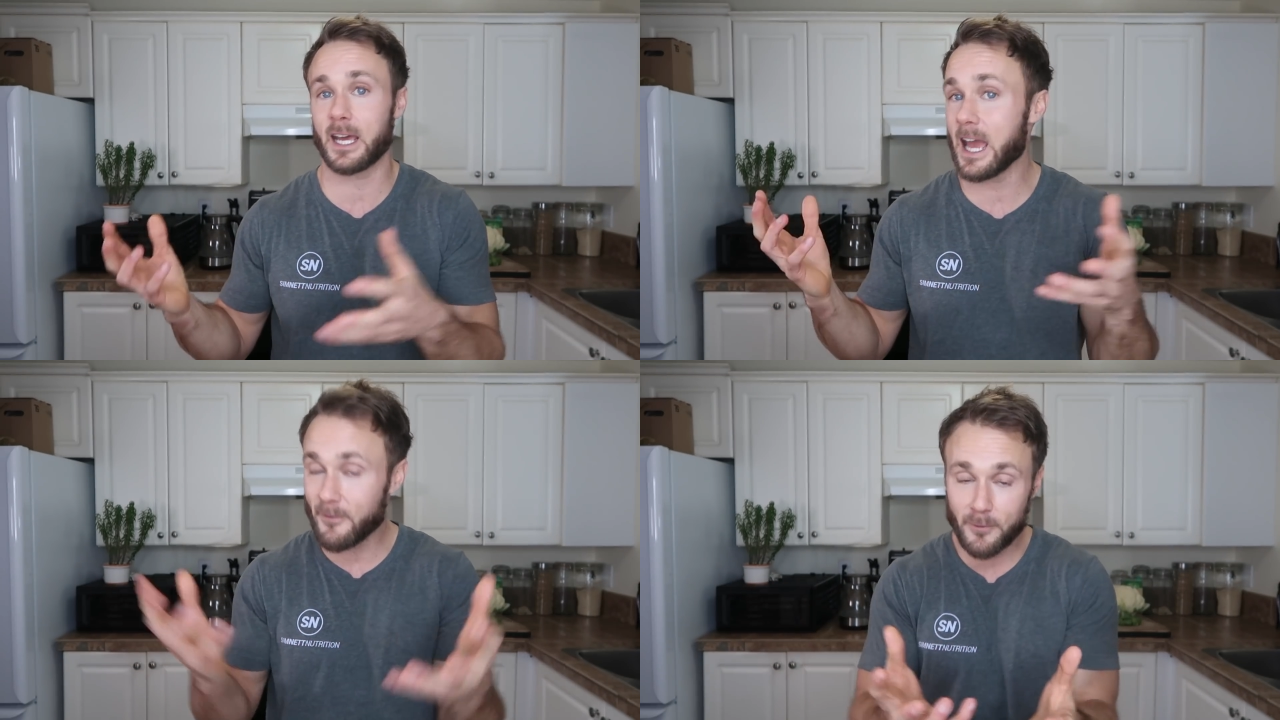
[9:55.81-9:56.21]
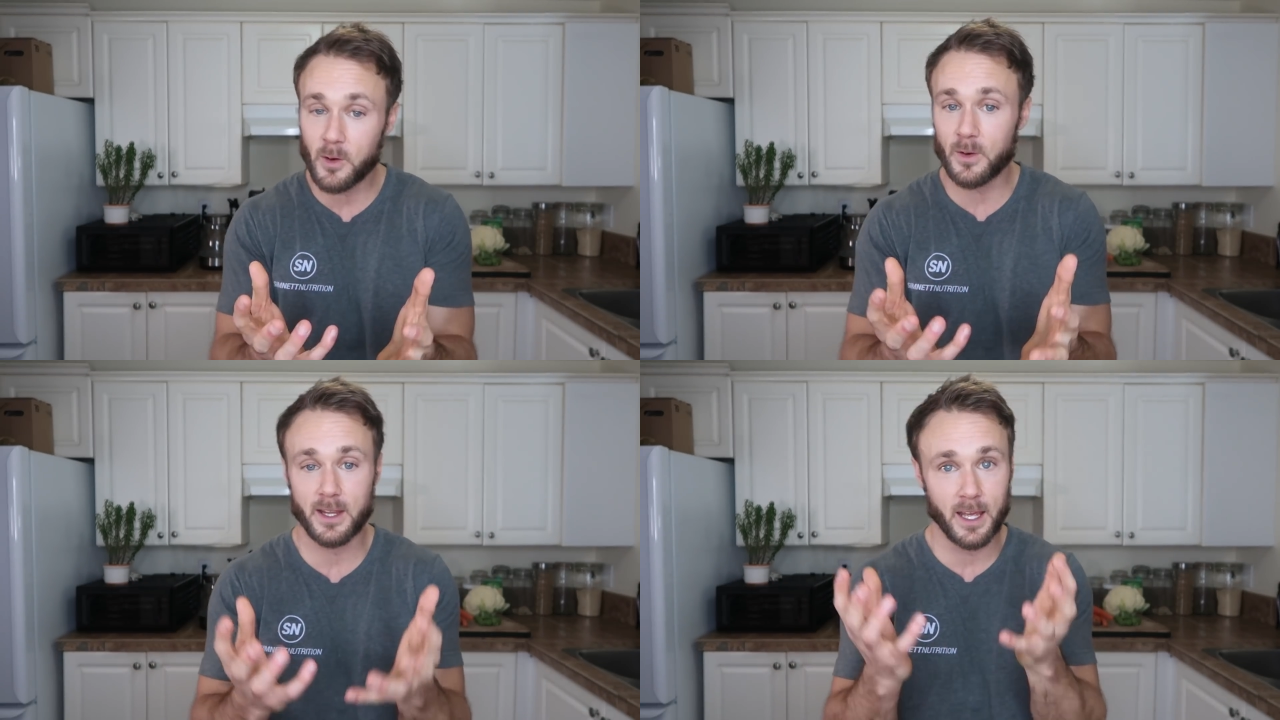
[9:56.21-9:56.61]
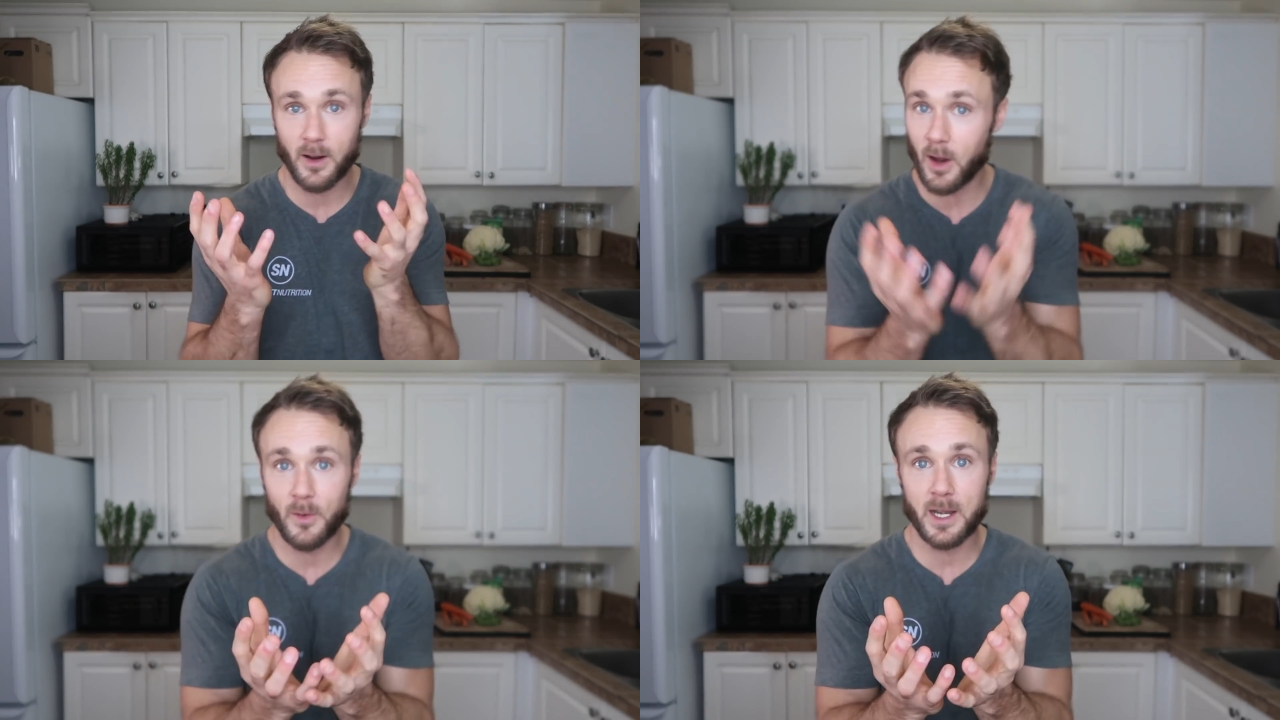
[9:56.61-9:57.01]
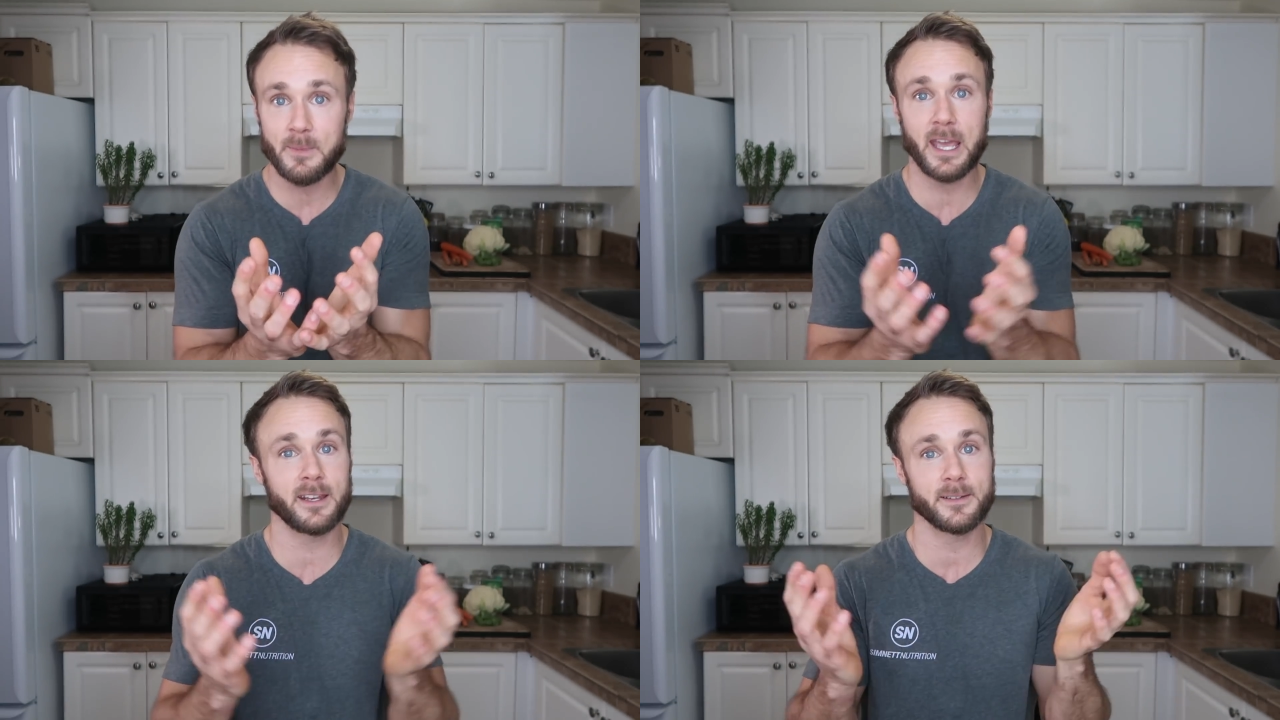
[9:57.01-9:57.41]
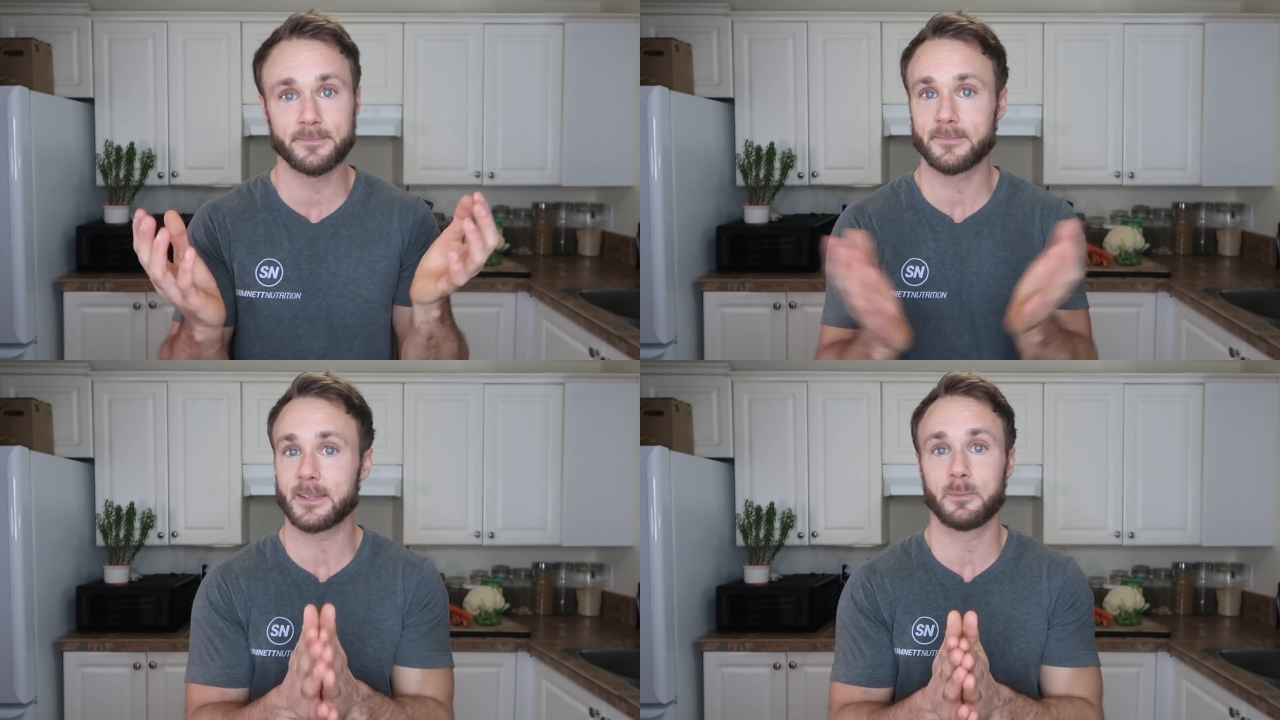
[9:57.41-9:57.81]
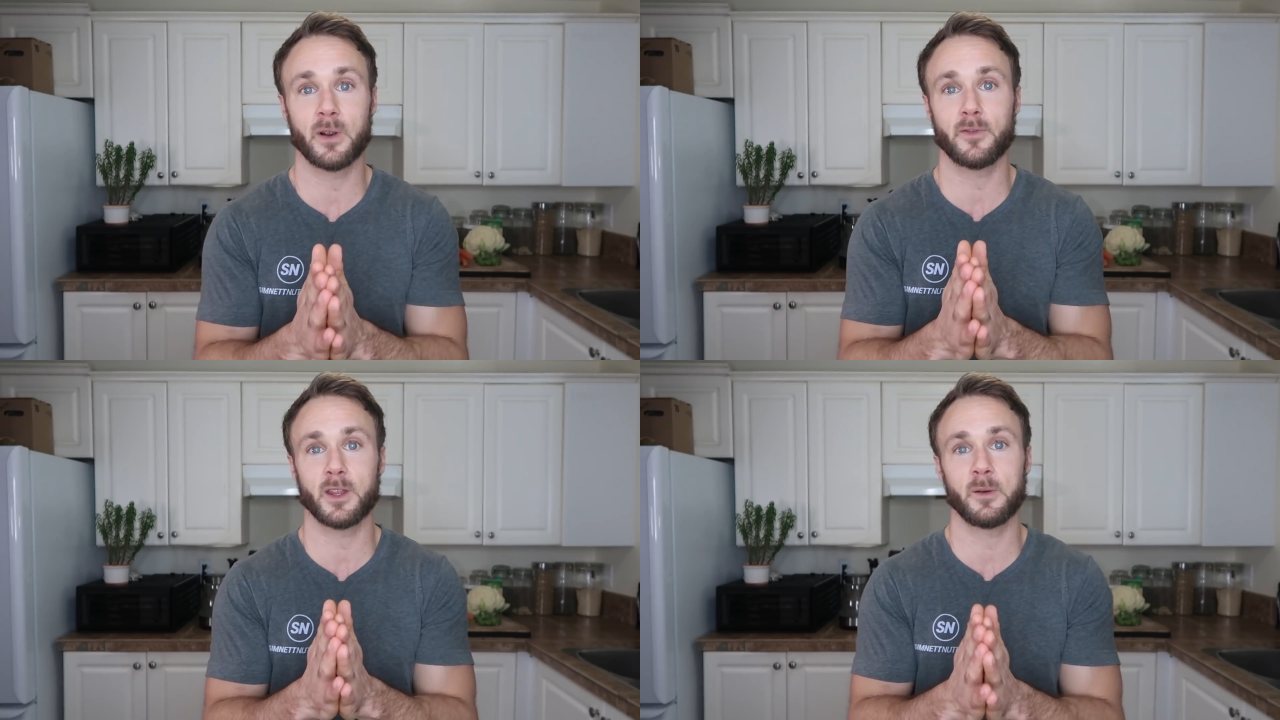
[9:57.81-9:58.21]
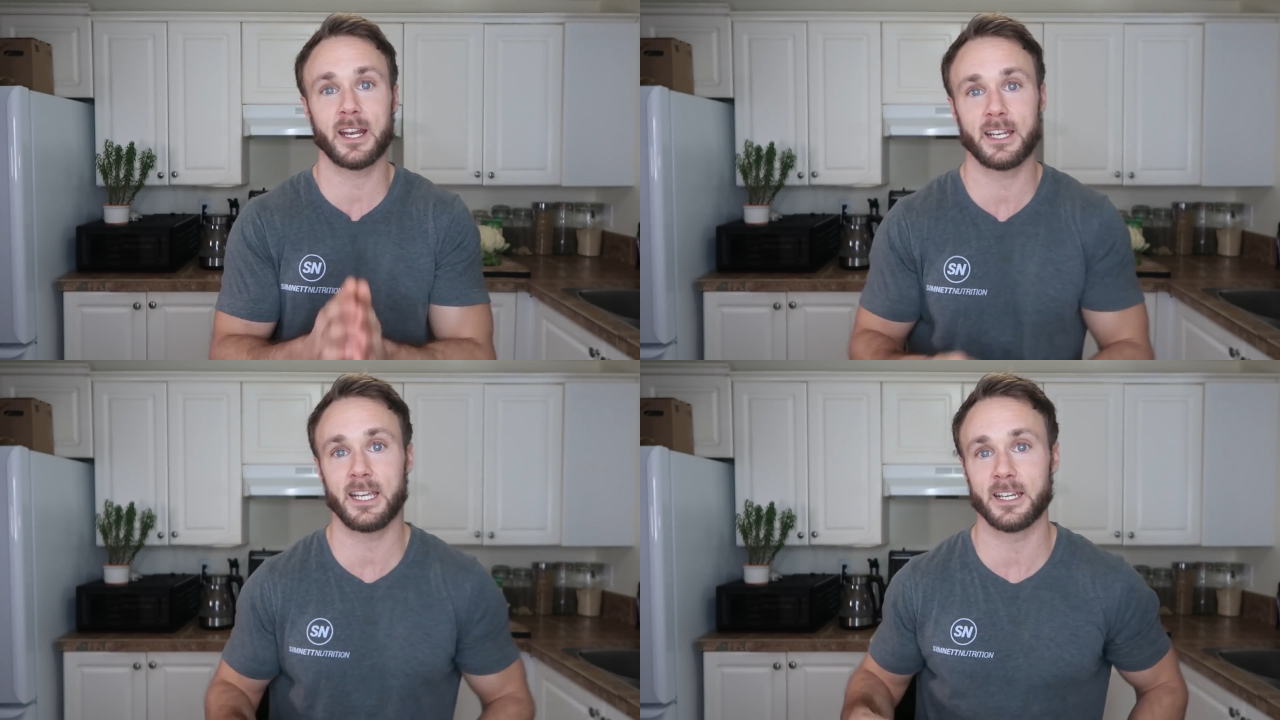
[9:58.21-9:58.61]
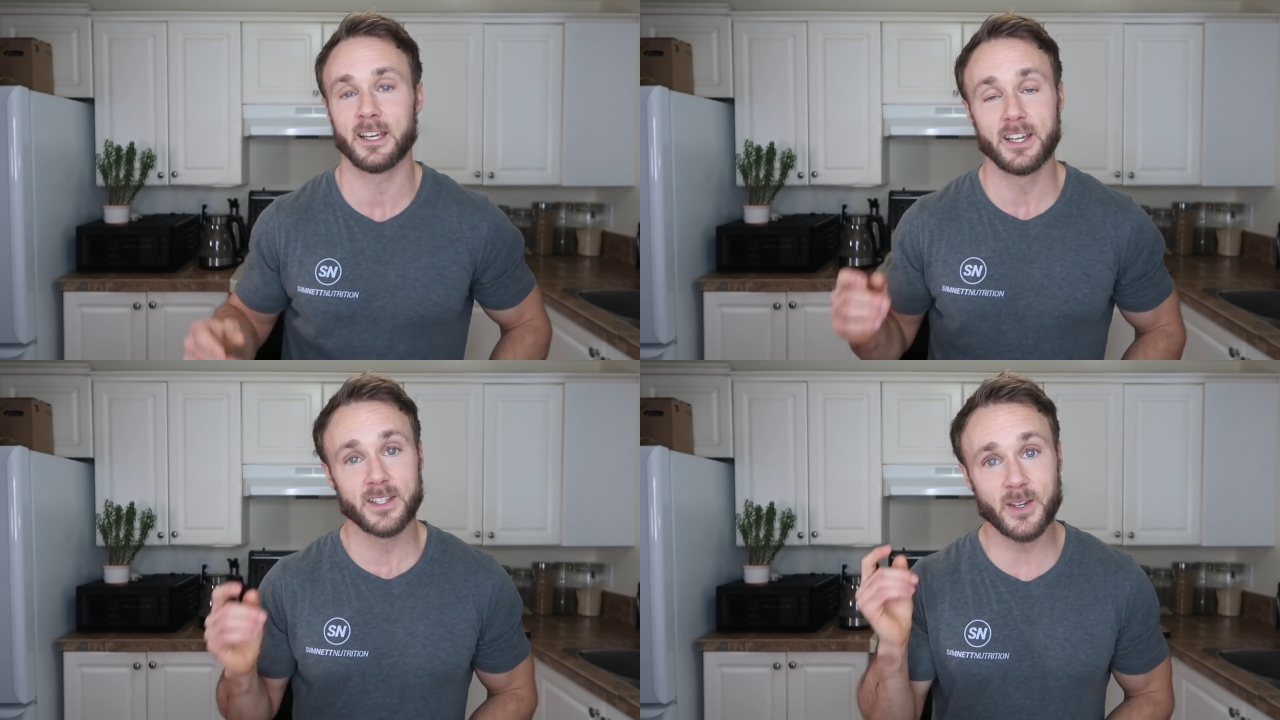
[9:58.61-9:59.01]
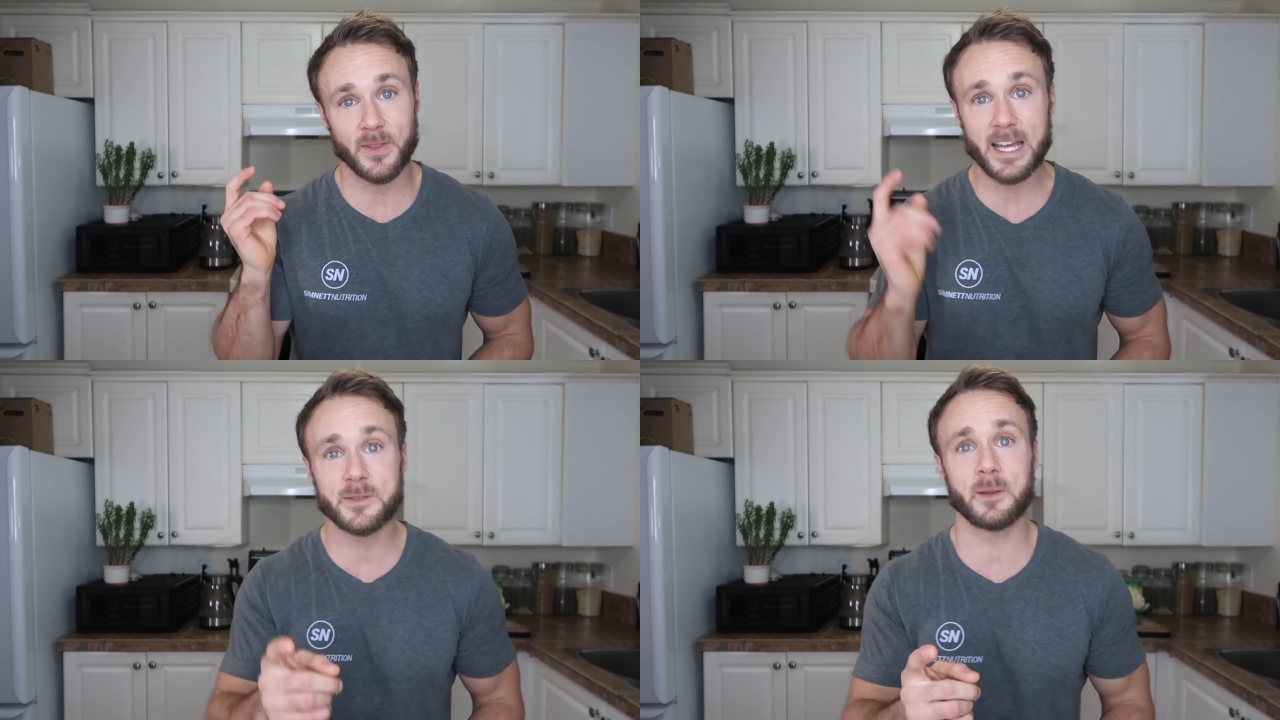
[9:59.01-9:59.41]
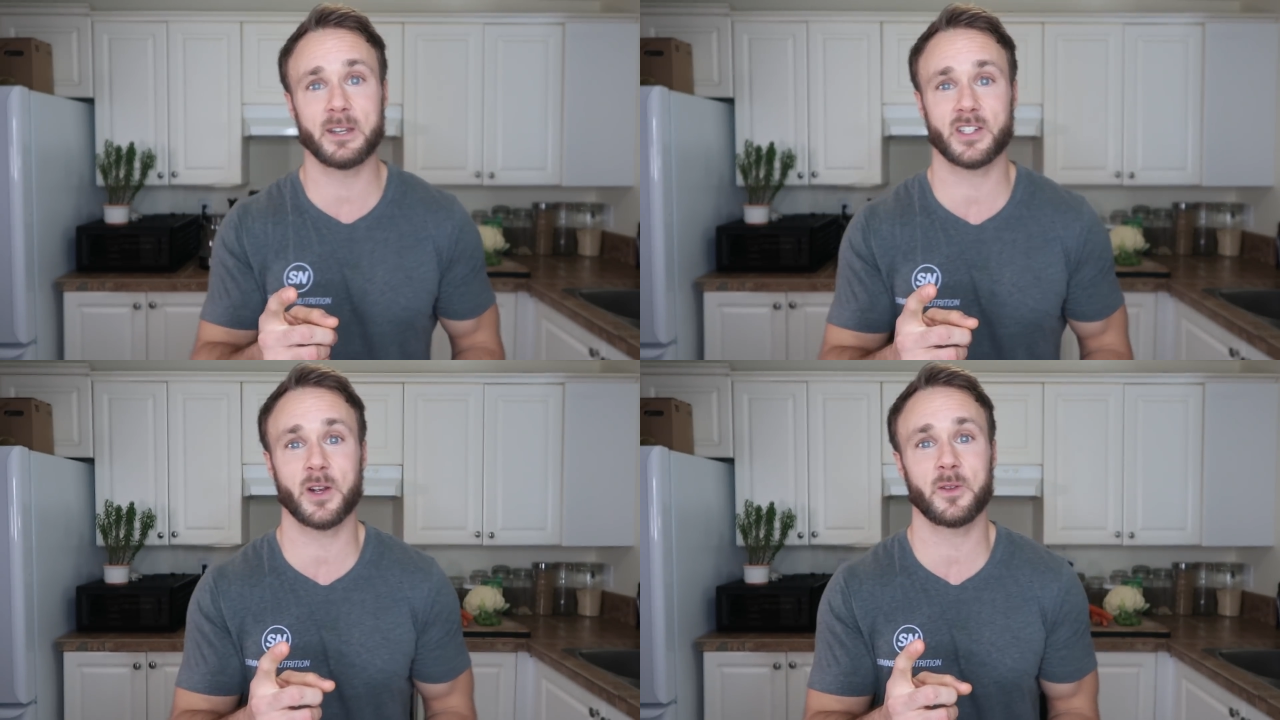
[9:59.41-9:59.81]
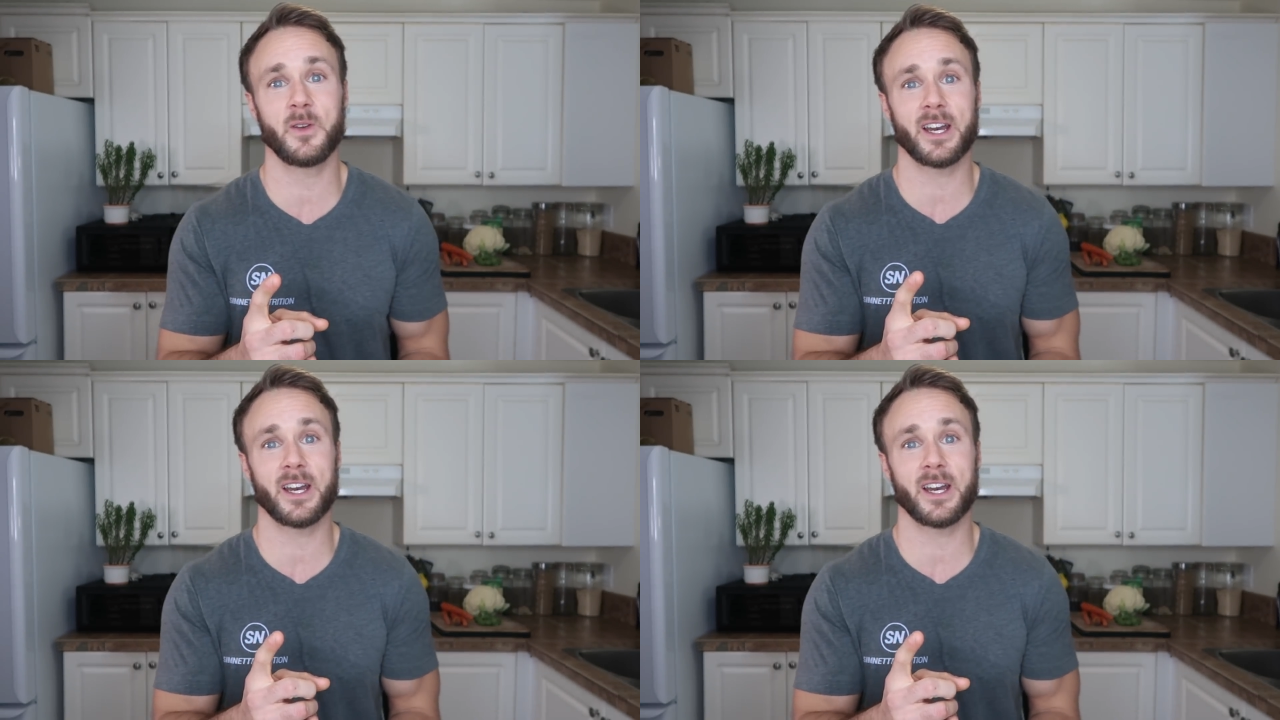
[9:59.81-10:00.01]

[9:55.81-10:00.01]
I have food already made, perfectly ready to eat. So that's what I'm gonna share with